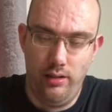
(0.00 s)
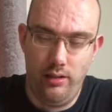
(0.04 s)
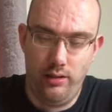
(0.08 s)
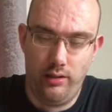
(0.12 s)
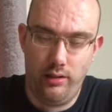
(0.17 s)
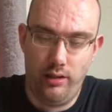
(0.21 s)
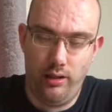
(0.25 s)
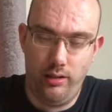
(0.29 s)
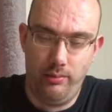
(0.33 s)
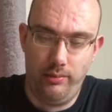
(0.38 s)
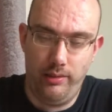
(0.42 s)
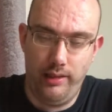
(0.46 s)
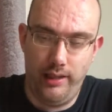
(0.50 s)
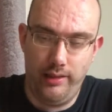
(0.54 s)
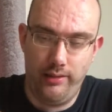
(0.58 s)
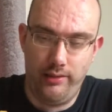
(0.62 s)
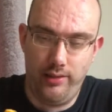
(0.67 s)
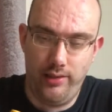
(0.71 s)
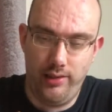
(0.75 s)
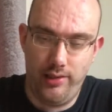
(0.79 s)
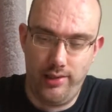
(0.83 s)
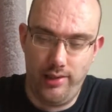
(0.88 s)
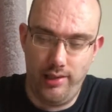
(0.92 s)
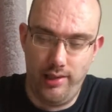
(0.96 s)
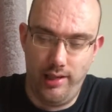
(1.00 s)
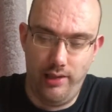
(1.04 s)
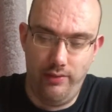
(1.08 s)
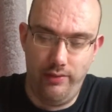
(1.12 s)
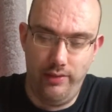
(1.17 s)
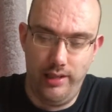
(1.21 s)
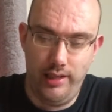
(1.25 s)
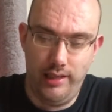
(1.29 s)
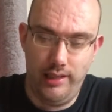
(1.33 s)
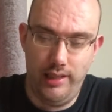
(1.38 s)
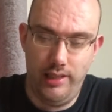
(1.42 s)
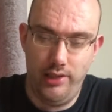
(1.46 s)
that I'm glad to still have in
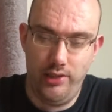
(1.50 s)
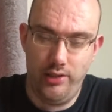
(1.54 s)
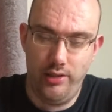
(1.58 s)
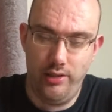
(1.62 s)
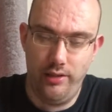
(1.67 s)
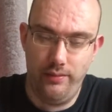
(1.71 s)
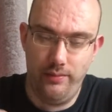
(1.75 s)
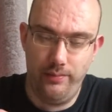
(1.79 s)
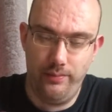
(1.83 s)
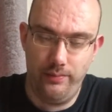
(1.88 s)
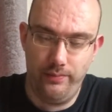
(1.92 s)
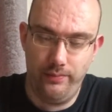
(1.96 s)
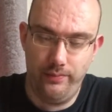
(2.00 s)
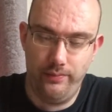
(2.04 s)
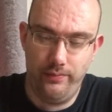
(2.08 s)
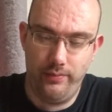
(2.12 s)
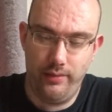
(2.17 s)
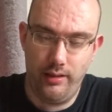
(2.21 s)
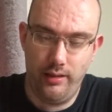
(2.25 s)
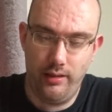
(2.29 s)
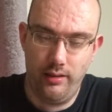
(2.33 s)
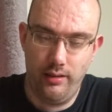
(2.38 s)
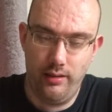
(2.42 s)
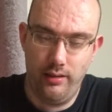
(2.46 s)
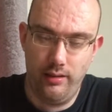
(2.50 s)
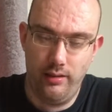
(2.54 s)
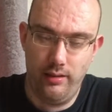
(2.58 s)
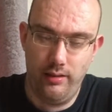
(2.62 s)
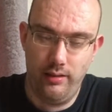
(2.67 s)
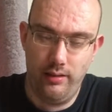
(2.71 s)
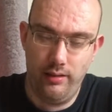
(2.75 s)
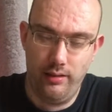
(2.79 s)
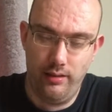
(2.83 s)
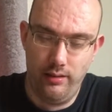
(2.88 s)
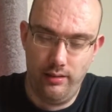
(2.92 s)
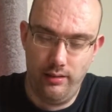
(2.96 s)
the collection.
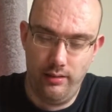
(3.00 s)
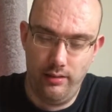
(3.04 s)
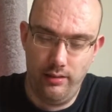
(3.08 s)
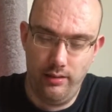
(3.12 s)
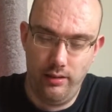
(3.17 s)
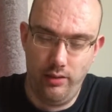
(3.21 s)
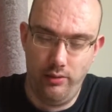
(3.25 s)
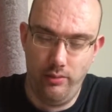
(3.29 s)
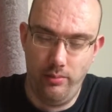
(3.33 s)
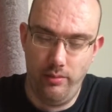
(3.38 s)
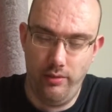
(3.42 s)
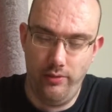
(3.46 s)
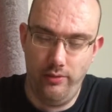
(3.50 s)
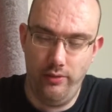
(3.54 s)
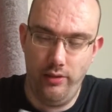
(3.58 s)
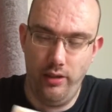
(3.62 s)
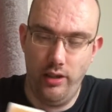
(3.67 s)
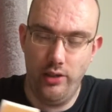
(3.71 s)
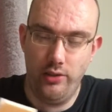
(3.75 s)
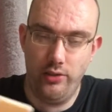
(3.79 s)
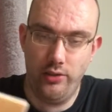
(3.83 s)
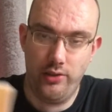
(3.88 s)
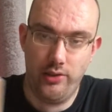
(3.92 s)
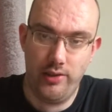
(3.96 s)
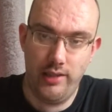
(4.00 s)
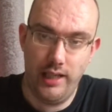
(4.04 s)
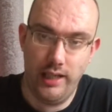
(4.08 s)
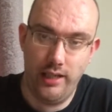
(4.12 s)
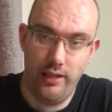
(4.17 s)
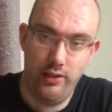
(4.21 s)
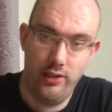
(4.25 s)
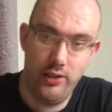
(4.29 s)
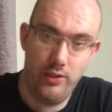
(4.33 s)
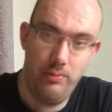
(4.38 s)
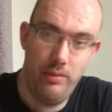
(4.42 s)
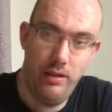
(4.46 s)
That was my first or
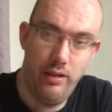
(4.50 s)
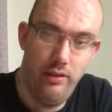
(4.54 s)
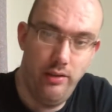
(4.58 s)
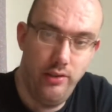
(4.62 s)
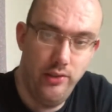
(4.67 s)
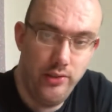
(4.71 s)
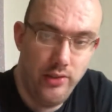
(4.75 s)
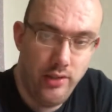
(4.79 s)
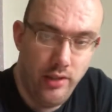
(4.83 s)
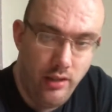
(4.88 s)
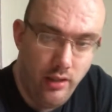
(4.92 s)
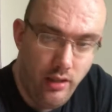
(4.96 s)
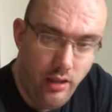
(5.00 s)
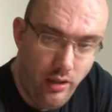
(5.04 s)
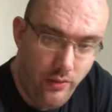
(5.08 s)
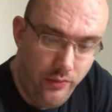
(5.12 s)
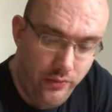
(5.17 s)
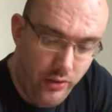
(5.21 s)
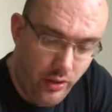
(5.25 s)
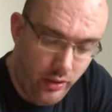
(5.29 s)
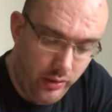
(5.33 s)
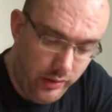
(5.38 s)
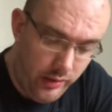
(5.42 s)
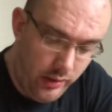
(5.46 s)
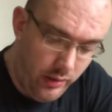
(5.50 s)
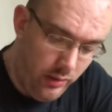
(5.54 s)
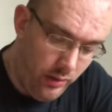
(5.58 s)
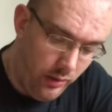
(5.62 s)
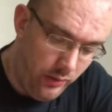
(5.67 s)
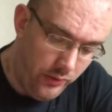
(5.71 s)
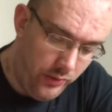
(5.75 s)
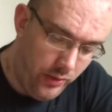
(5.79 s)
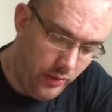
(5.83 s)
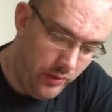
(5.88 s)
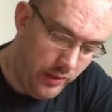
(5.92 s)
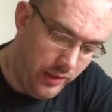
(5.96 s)
second experience of Donkey Kong.
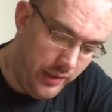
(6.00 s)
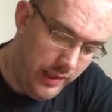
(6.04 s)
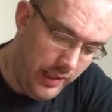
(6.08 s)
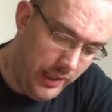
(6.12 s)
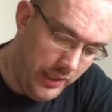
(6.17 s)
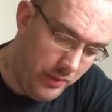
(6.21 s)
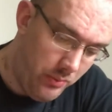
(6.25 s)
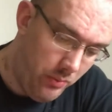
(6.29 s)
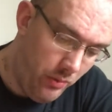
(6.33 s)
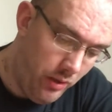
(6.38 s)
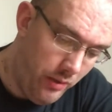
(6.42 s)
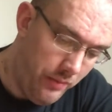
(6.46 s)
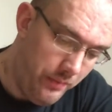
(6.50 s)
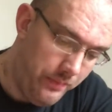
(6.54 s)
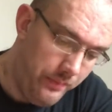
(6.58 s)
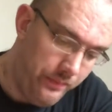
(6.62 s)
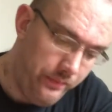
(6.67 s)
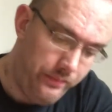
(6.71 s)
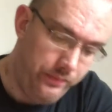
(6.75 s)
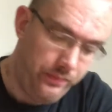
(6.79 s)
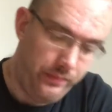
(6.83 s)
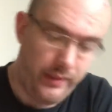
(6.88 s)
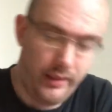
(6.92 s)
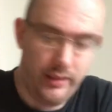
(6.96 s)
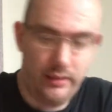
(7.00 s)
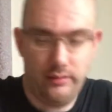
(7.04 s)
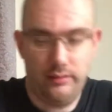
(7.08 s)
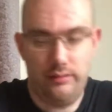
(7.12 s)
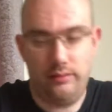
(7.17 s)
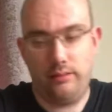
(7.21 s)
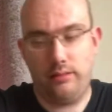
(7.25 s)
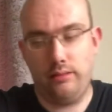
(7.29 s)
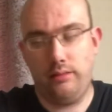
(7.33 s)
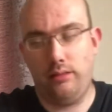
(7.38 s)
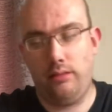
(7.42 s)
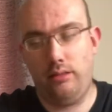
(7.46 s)
So the next one,
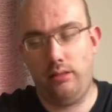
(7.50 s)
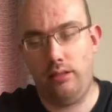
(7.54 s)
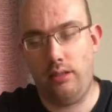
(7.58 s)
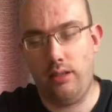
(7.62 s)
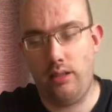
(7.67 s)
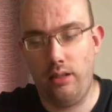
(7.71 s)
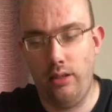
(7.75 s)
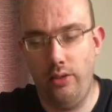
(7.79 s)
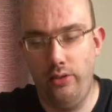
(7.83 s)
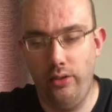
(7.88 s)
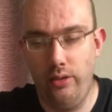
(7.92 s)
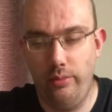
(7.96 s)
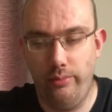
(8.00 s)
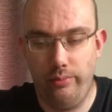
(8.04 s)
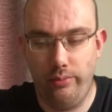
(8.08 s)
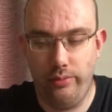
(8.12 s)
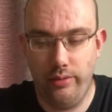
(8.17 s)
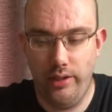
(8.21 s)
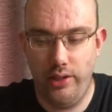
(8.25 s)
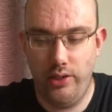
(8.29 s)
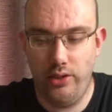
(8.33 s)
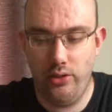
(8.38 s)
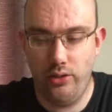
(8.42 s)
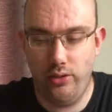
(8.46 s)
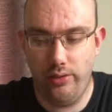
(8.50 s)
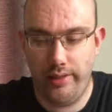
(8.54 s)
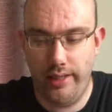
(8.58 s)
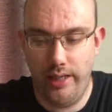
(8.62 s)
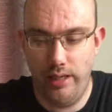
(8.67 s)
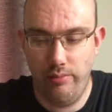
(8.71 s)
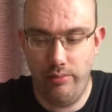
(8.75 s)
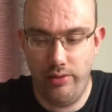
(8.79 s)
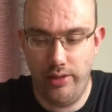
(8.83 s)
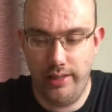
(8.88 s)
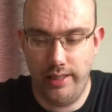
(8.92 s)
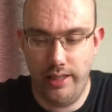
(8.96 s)
I'm pretty sure
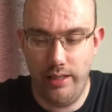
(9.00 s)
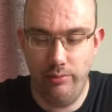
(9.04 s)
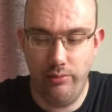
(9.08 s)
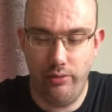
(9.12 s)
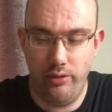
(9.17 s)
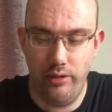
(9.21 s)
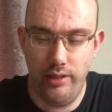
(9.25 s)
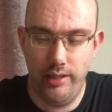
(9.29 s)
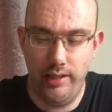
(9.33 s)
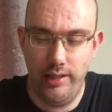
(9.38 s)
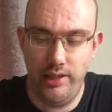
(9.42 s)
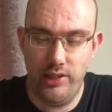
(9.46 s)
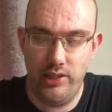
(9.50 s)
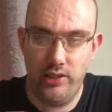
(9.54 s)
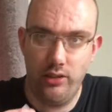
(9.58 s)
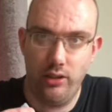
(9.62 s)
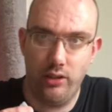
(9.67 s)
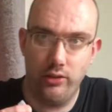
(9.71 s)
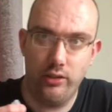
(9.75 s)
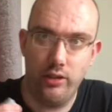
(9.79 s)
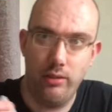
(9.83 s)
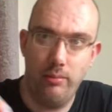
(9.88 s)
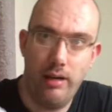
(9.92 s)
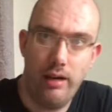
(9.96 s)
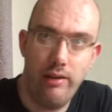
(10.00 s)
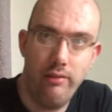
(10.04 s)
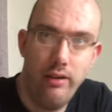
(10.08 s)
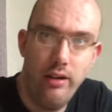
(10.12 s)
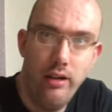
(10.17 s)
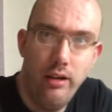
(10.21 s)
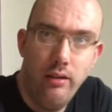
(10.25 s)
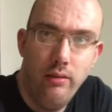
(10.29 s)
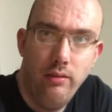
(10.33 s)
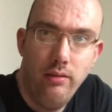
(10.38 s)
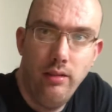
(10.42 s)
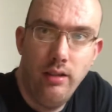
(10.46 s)
came with the Game Boy, is Dr.
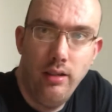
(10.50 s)
Mario.